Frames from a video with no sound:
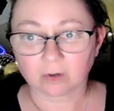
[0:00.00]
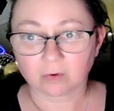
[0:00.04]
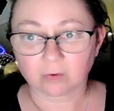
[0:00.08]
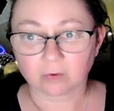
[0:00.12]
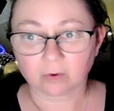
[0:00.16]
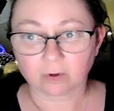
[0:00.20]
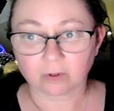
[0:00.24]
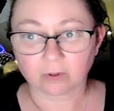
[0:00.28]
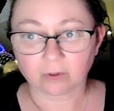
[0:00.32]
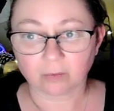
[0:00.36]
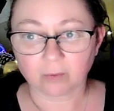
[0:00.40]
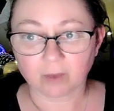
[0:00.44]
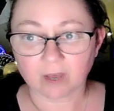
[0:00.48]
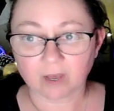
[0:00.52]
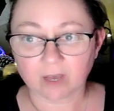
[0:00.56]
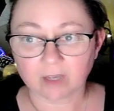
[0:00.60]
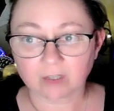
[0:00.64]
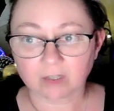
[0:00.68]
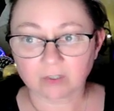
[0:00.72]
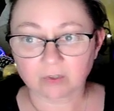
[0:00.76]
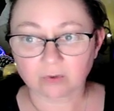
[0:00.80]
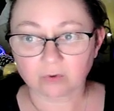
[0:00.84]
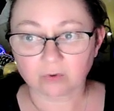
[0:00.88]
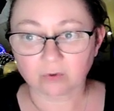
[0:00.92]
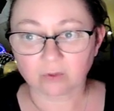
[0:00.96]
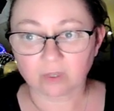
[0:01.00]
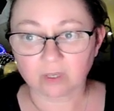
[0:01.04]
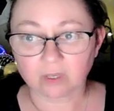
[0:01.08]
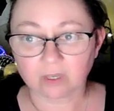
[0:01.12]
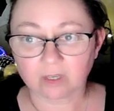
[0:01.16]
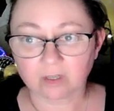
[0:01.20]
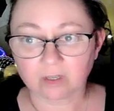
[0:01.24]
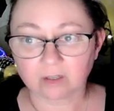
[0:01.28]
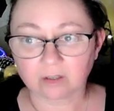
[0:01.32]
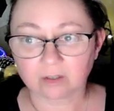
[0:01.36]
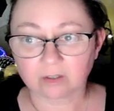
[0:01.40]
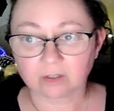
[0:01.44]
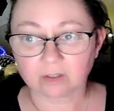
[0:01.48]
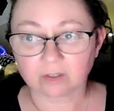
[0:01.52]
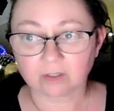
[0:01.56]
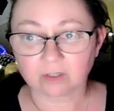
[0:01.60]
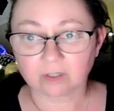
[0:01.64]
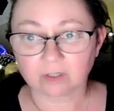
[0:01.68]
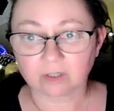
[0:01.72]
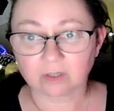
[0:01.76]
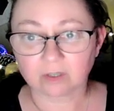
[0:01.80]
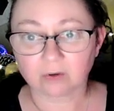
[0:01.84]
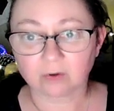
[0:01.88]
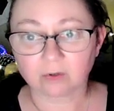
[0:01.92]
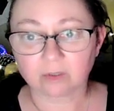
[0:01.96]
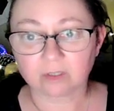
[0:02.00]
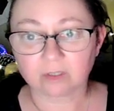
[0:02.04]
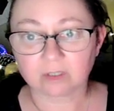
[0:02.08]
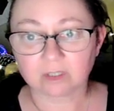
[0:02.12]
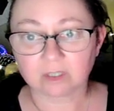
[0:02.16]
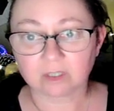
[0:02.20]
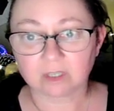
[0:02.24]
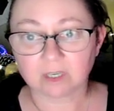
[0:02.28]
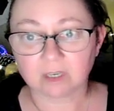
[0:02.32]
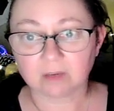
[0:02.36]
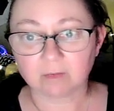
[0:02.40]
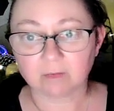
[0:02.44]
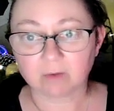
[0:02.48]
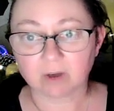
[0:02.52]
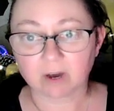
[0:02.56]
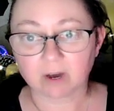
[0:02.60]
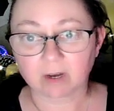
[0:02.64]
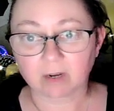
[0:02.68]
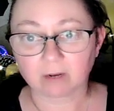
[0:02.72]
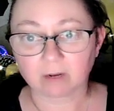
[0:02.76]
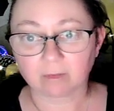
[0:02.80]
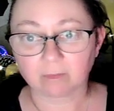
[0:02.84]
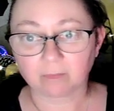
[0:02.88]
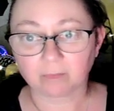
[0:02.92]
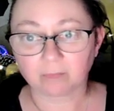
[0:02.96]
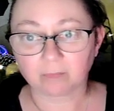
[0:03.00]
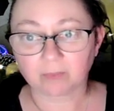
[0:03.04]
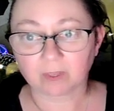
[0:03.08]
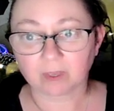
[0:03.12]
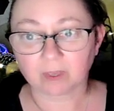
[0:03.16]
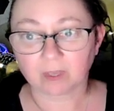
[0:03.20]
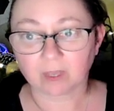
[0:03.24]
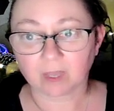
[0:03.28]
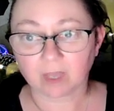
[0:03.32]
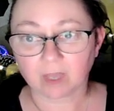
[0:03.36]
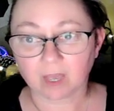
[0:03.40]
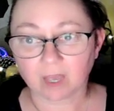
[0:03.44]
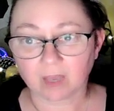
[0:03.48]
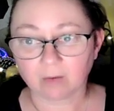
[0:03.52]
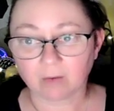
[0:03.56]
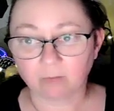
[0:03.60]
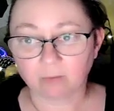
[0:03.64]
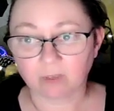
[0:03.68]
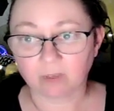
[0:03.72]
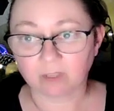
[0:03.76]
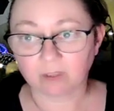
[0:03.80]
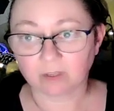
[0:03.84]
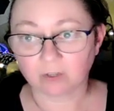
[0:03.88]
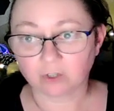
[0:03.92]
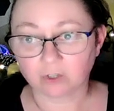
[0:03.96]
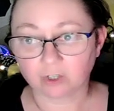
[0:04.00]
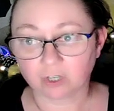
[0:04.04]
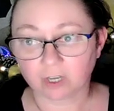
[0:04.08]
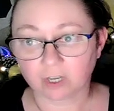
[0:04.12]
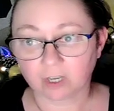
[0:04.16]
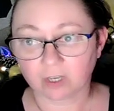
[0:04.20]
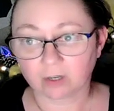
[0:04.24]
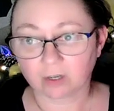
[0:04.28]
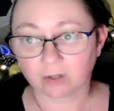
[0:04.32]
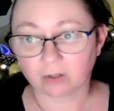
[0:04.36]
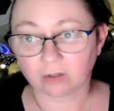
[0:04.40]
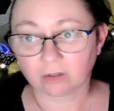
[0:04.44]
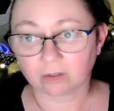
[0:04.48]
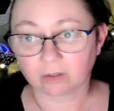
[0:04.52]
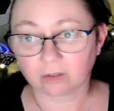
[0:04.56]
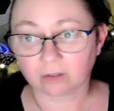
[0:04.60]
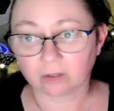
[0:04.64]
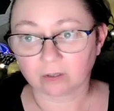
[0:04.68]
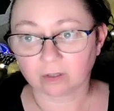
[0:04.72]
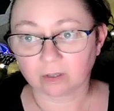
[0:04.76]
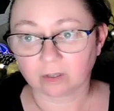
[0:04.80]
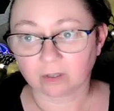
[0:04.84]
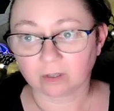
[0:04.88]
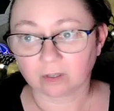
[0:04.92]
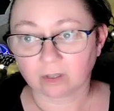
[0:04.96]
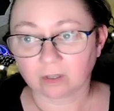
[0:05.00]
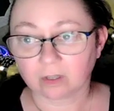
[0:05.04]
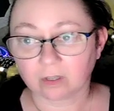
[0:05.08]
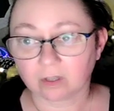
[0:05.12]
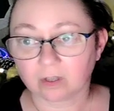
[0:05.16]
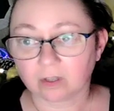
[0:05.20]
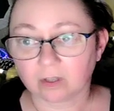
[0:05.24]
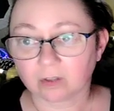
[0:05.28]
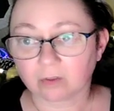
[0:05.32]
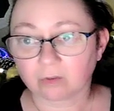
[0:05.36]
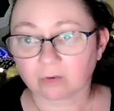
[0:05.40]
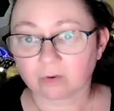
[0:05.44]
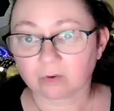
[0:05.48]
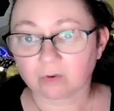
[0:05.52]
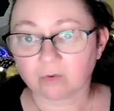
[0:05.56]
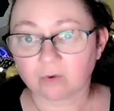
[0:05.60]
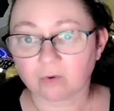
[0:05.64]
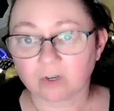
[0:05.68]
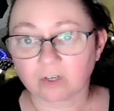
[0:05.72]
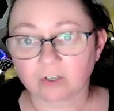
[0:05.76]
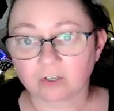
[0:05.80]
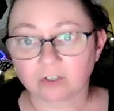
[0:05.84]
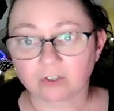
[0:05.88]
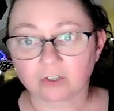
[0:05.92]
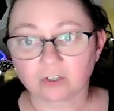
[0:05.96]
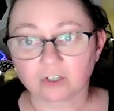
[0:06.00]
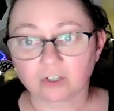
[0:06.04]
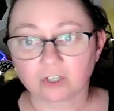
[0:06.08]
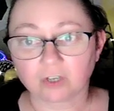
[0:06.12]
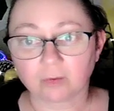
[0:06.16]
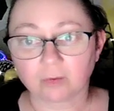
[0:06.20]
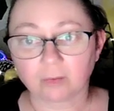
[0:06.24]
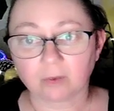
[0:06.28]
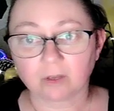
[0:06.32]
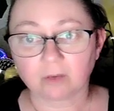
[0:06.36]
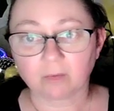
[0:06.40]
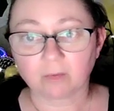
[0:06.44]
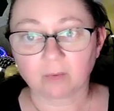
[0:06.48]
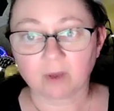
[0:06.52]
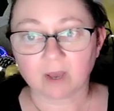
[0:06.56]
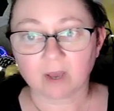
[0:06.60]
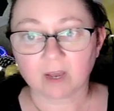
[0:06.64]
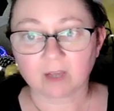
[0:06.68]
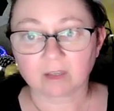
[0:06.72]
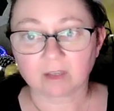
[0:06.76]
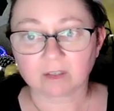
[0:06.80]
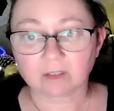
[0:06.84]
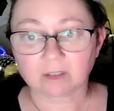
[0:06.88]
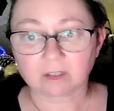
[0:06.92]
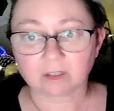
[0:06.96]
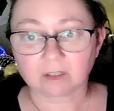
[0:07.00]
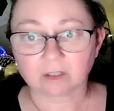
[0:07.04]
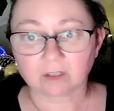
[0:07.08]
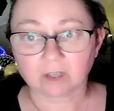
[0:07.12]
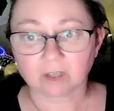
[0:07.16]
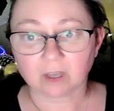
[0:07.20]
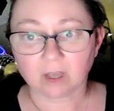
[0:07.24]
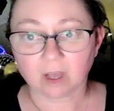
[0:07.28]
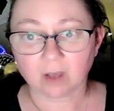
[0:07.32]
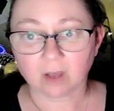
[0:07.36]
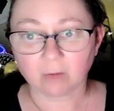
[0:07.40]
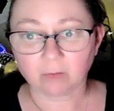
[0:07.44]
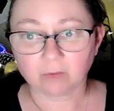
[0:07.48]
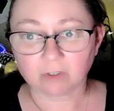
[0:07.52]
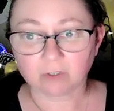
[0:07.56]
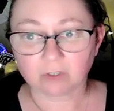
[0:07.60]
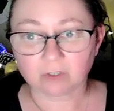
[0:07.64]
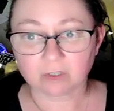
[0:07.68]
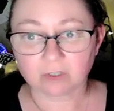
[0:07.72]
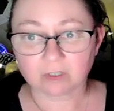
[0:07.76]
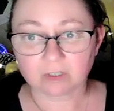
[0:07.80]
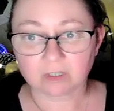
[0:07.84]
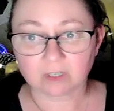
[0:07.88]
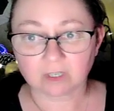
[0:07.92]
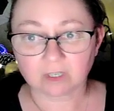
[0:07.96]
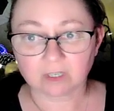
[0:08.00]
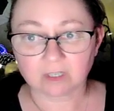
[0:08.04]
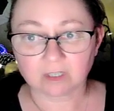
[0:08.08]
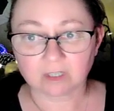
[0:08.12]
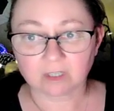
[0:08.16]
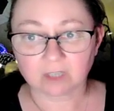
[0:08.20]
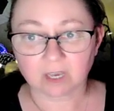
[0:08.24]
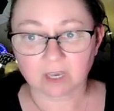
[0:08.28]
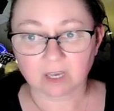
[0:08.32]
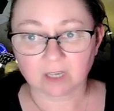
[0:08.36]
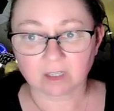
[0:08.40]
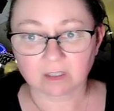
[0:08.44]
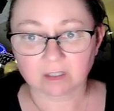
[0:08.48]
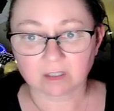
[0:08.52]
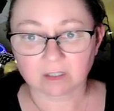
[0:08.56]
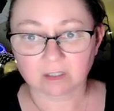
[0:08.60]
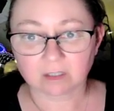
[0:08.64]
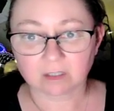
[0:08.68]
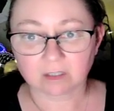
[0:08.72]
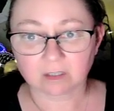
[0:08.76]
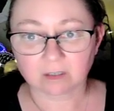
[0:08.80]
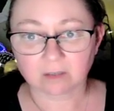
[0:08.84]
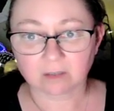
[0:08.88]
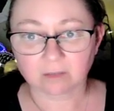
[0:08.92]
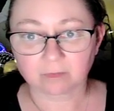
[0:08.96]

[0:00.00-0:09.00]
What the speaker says: while the pass through the hills to the old sea bottom had been the channel through which the shipping passed up to the city's gates.